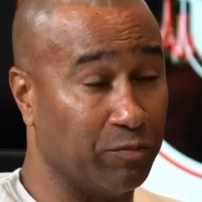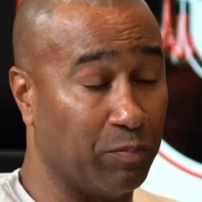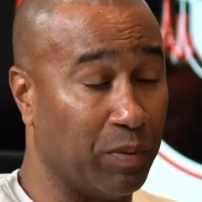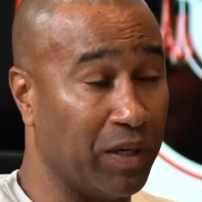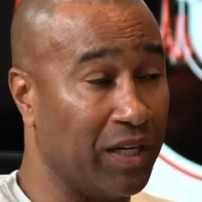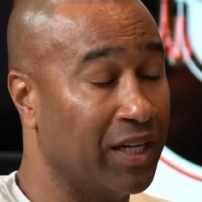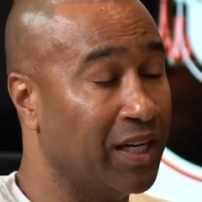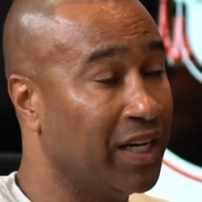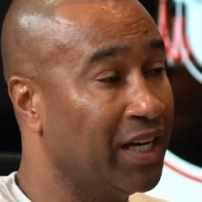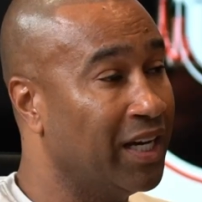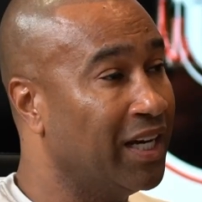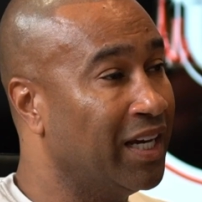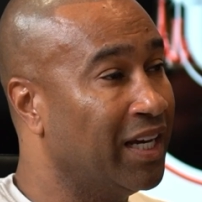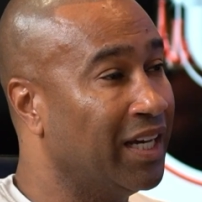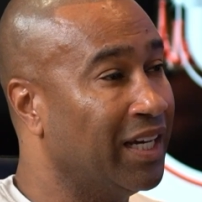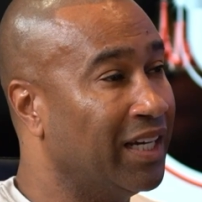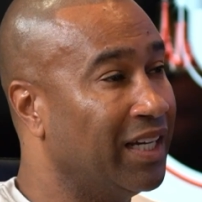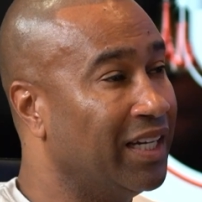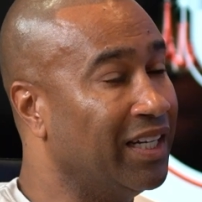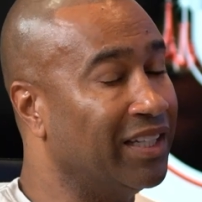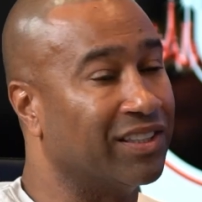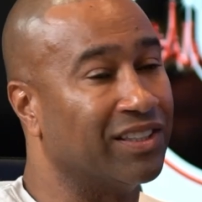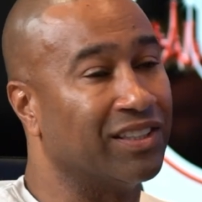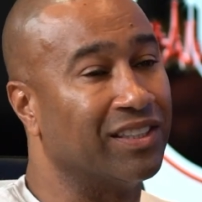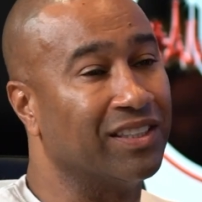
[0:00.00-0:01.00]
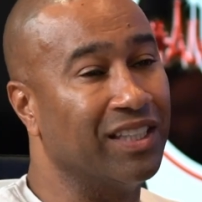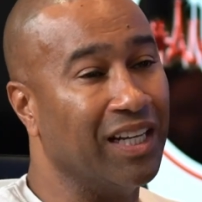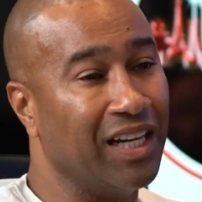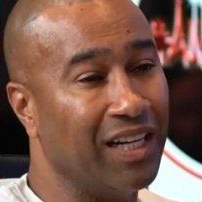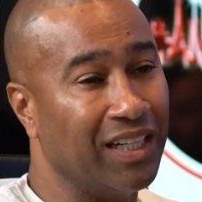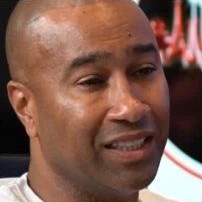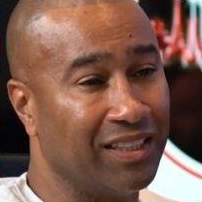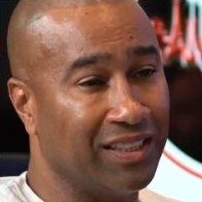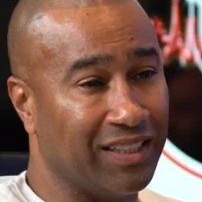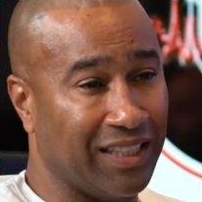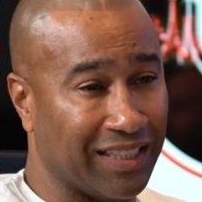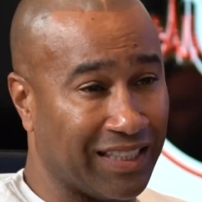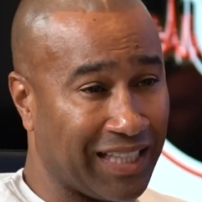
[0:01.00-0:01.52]
But it
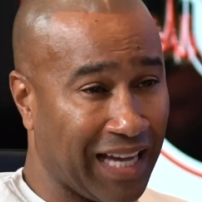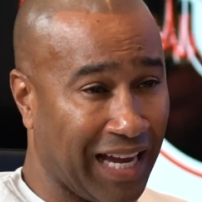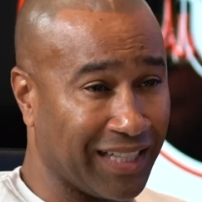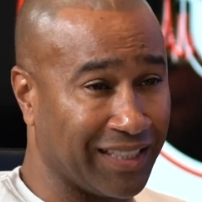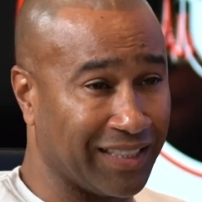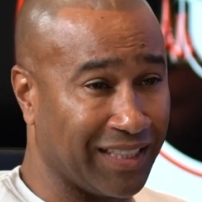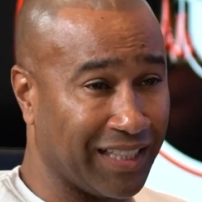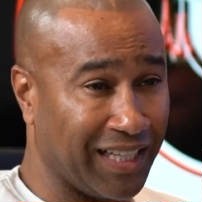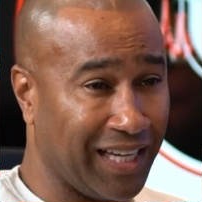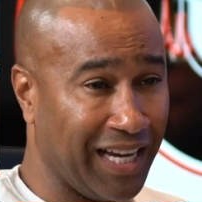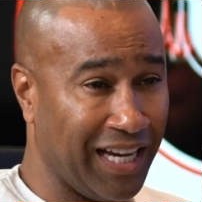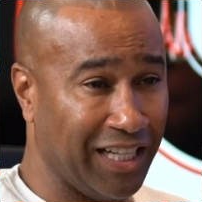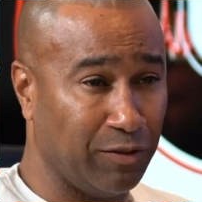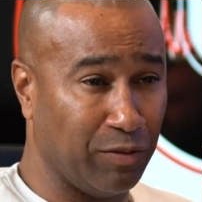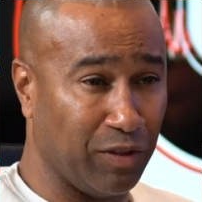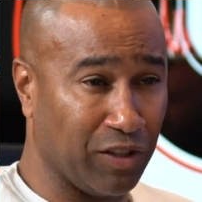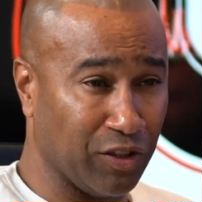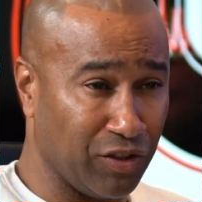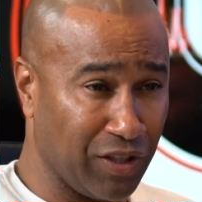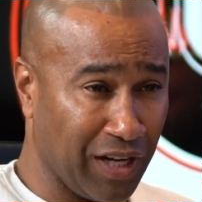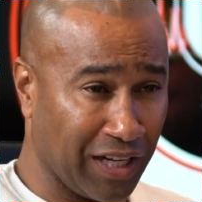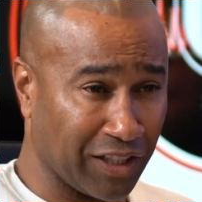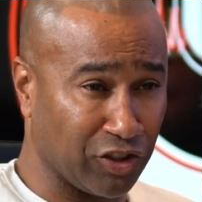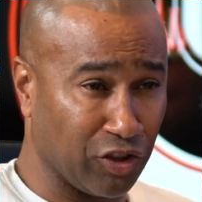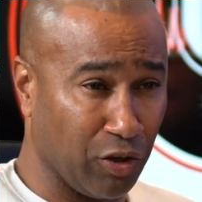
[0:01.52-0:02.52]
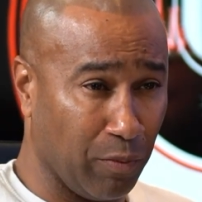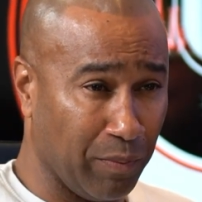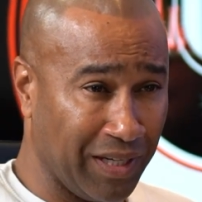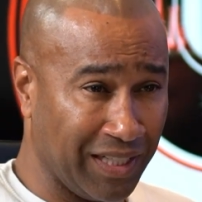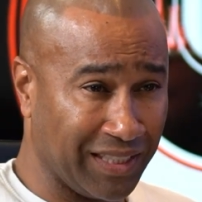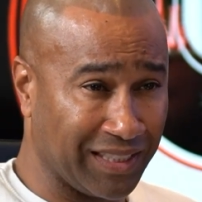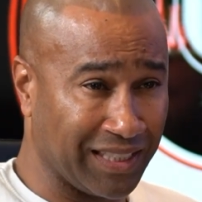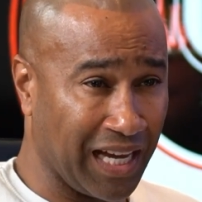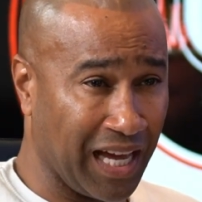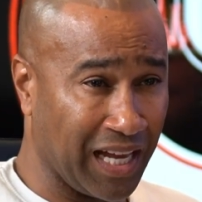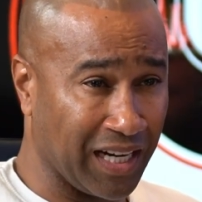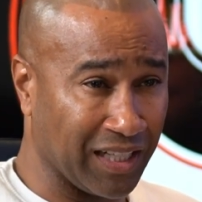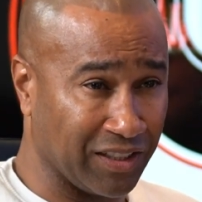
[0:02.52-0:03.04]
sucks that that's the case, because you got so many
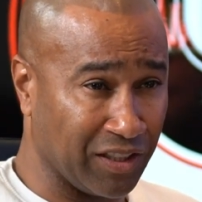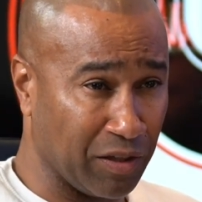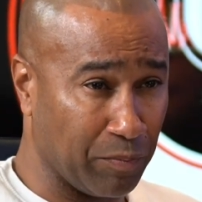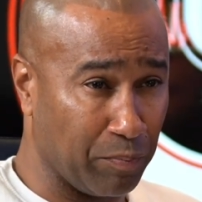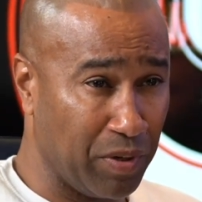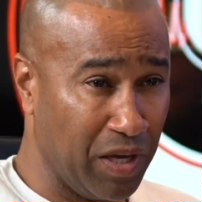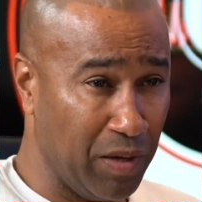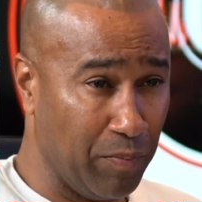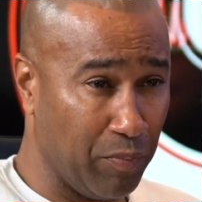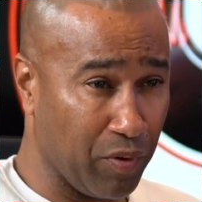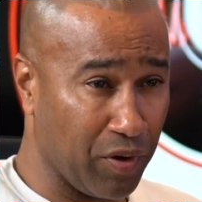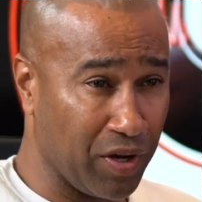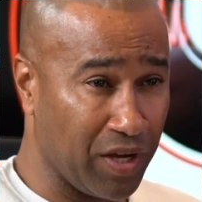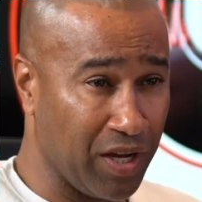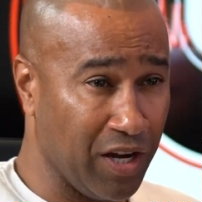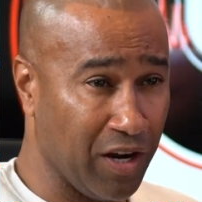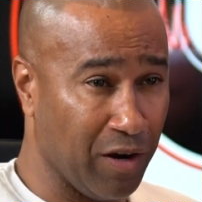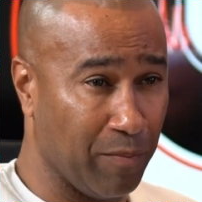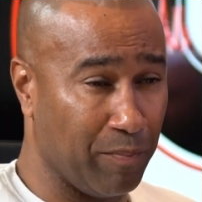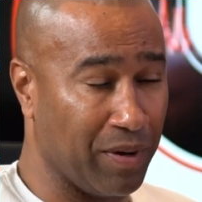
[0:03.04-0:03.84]
talented people here.